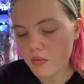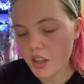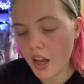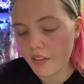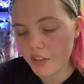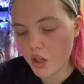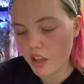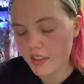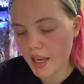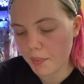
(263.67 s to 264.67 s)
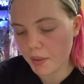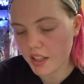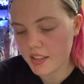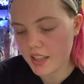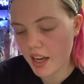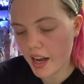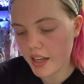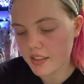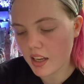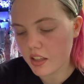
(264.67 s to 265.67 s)
Have you called an ambulance? I
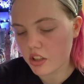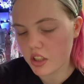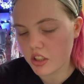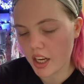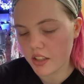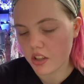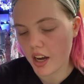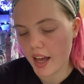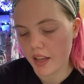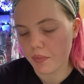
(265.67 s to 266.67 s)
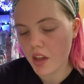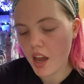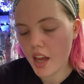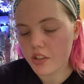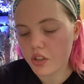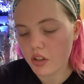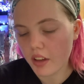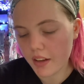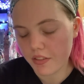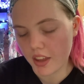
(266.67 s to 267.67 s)
ask, and she shakes her head. It's too
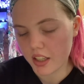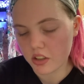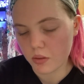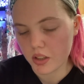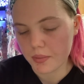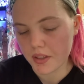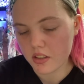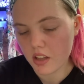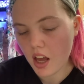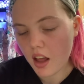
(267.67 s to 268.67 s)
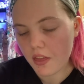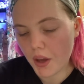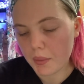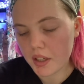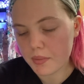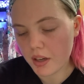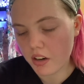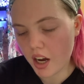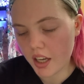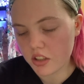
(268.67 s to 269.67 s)
late for that, she whispers. That makes me
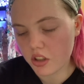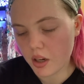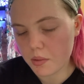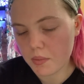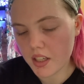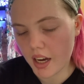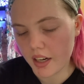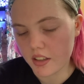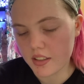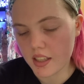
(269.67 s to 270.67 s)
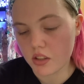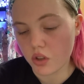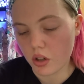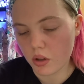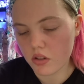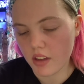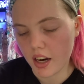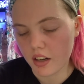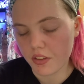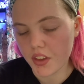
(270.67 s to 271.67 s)
cry, and she grips me tighter and says, don't you
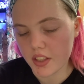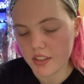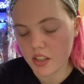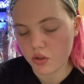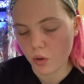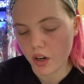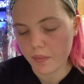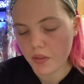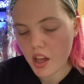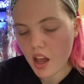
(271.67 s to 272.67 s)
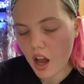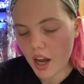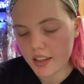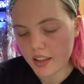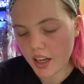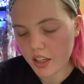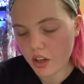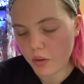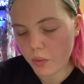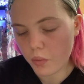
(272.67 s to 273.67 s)
dare. This is your... I think I
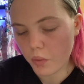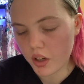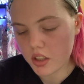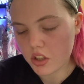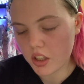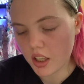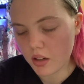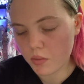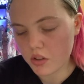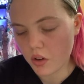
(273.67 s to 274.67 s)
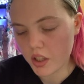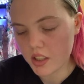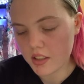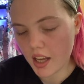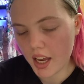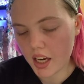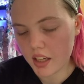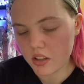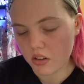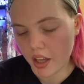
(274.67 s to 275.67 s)
know what she was going to say, and I
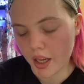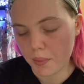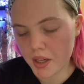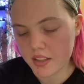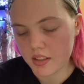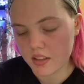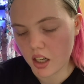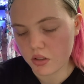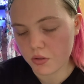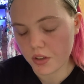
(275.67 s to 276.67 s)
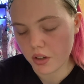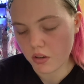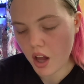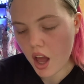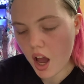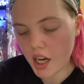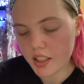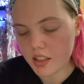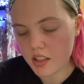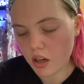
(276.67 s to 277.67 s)
don't like it because it's not true. I
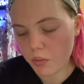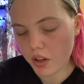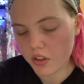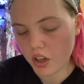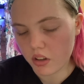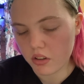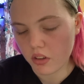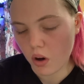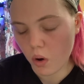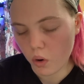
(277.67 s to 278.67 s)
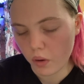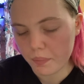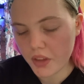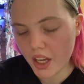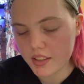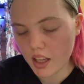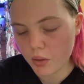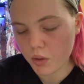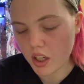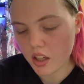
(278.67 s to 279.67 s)
didn't tell Will to go through the hole. I
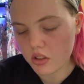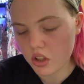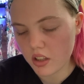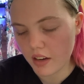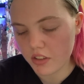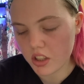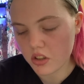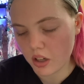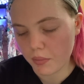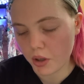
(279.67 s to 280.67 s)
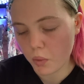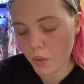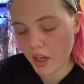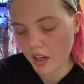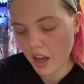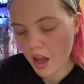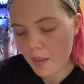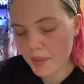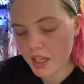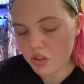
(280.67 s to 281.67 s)
said we should never disturb the Queen,
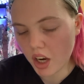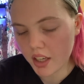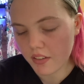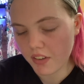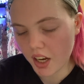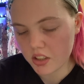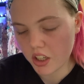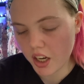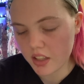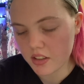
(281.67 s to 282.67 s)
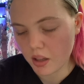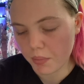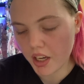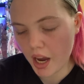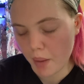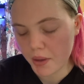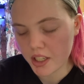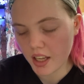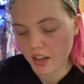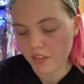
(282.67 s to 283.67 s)
but he tried to find her, and something
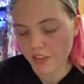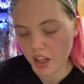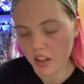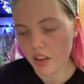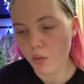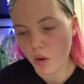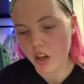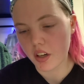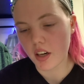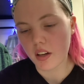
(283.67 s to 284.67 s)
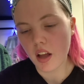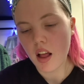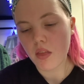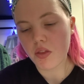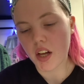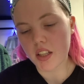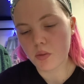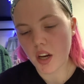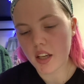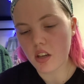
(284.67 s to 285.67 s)
happened, and he fell in the water. That's
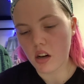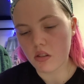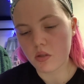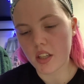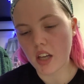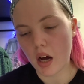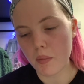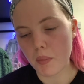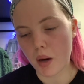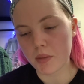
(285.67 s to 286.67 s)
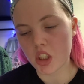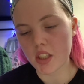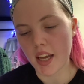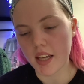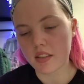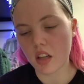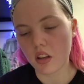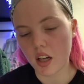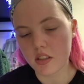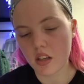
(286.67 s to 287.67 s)
what I know, so I tell Mom, and she takes
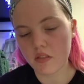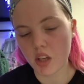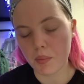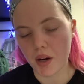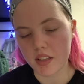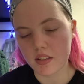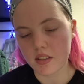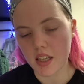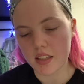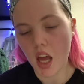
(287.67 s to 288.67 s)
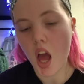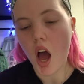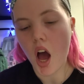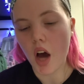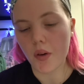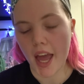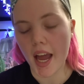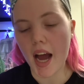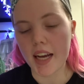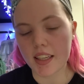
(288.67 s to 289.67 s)
lots of deep breaths and says,
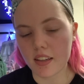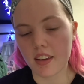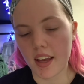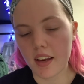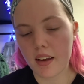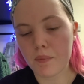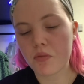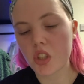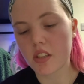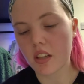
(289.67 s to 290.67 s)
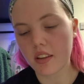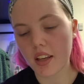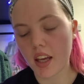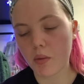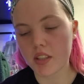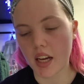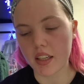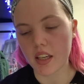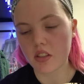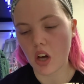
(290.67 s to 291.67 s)
okay, I need to think. She's still thinking when
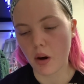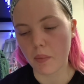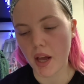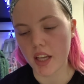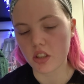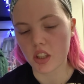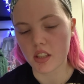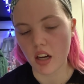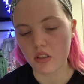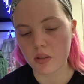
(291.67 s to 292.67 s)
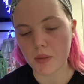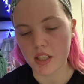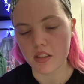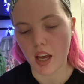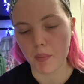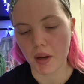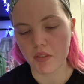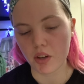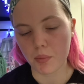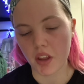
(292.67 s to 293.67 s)
Dad gets home, and she tells me to stay in my
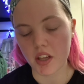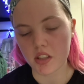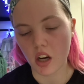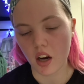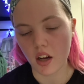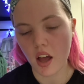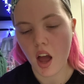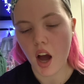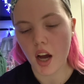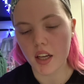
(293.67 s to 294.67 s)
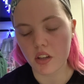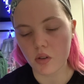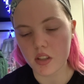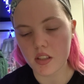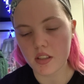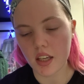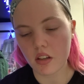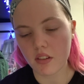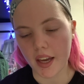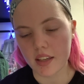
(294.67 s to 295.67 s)
room while they talk. I hear noises I
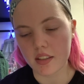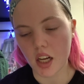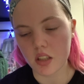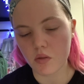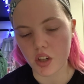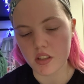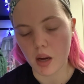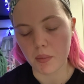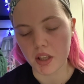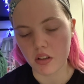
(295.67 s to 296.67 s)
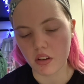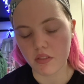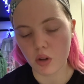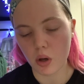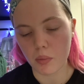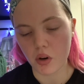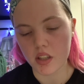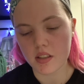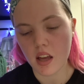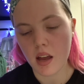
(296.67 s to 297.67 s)
don't like and Dad's voice coming through the
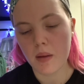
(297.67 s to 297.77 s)
floorboards.